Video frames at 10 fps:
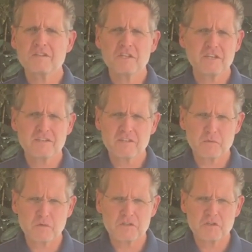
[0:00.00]
Jesus
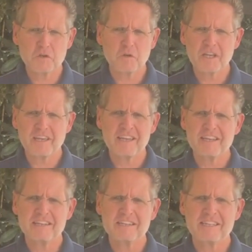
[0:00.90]
was doing
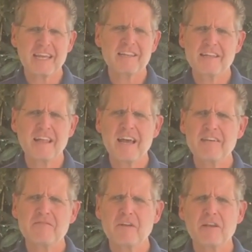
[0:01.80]
in daily
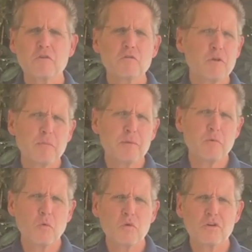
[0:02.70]
life and who the
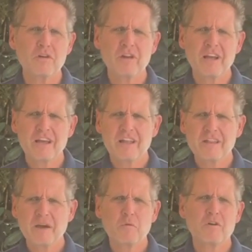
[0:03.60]
people were
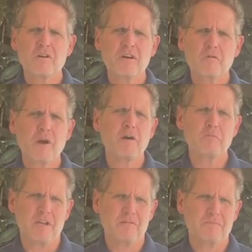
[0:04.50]
that were around me.